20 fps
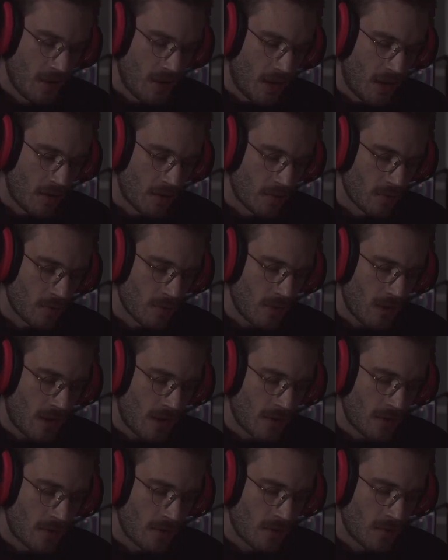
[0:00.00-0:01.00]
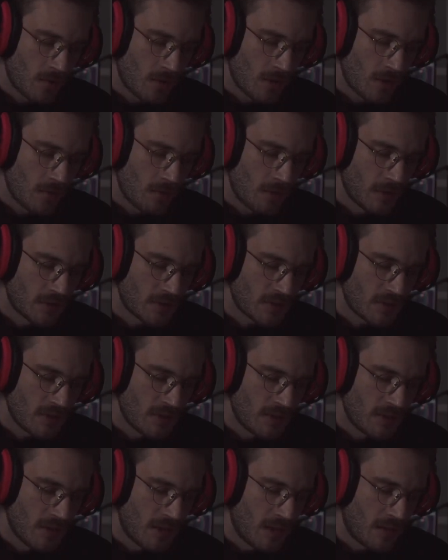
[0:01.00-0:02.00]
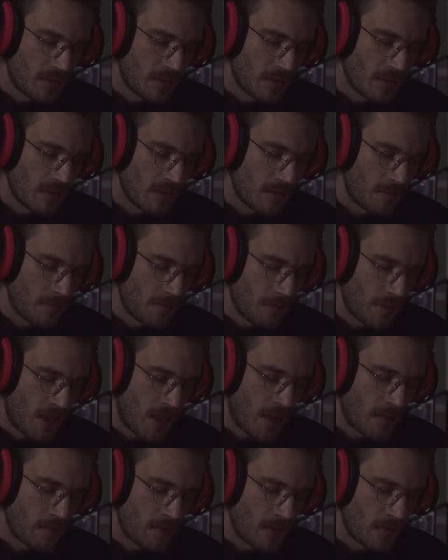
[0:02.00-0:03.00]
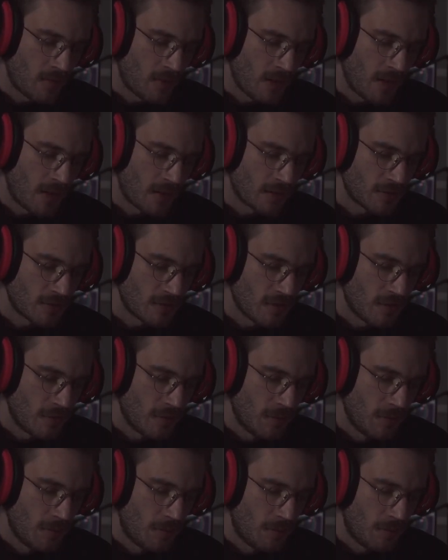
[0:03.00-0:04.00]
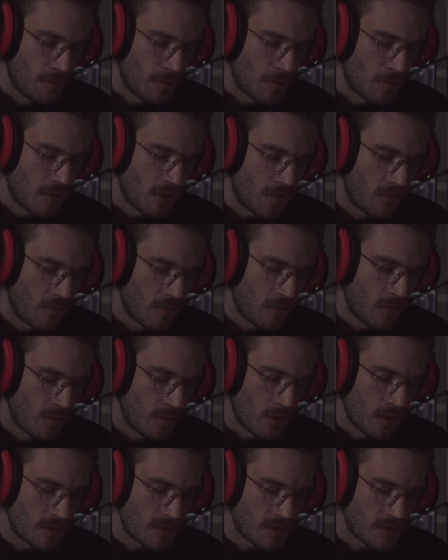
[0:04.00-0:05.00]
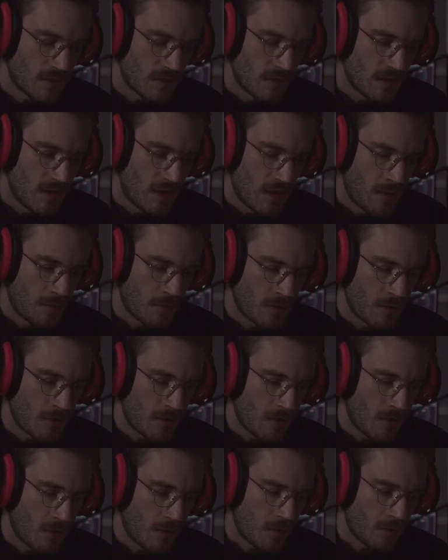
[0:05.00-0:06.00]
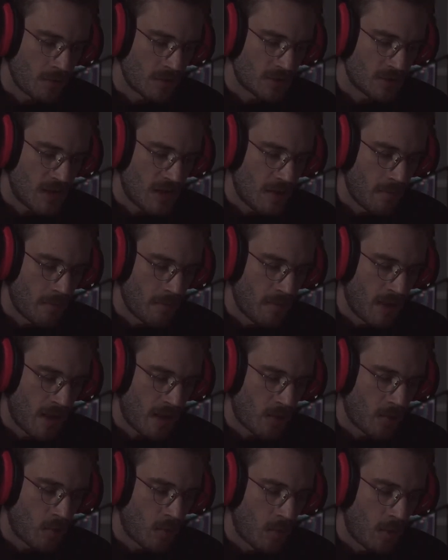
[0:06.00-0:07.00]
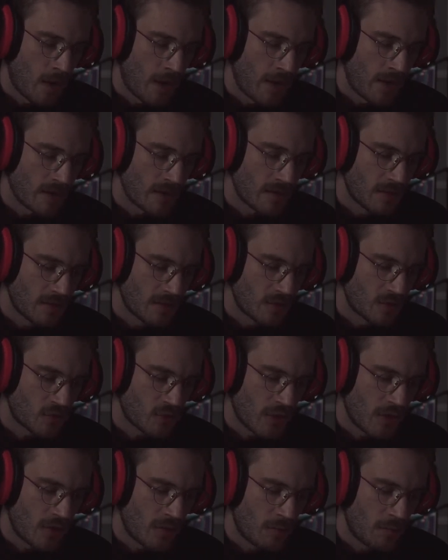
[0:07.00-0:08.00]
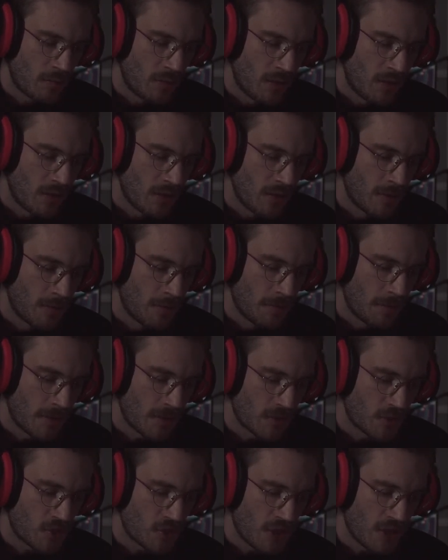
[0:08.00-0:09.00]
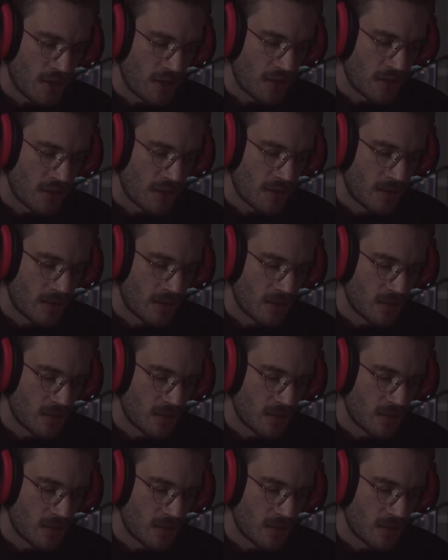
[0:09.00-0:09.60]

I don't know what it was he did out there. Am never let us know. But whatever it was, Nimdok always came back white, drained of blood, shaking.